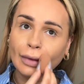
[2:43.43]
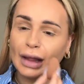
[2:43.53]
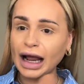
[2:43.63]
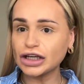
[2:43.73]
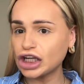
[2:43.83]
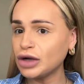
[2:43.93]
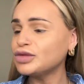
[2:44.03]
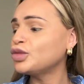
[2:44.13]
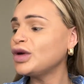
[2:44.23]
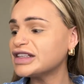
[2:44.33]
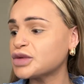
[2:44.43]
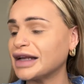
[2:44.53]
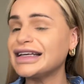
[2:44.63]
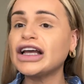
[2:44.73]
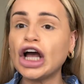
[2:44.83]
And with
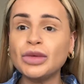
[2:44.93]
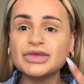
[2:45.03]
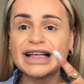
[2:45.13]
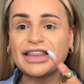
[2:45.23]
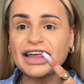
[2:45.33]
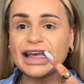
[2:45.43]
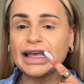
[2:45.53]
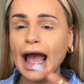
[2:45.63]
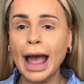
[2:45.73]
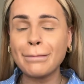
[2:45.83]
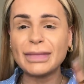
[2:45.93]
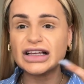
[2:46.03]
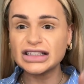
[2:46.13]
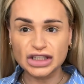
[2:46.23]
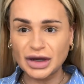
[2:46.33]
sweating comes the
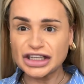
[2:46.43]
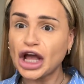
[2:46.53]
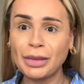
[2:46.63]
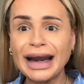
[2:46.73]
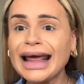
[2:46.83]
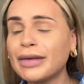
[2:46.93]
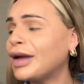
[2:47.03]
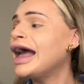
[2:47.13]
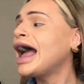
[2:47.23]
sweaty upper lip.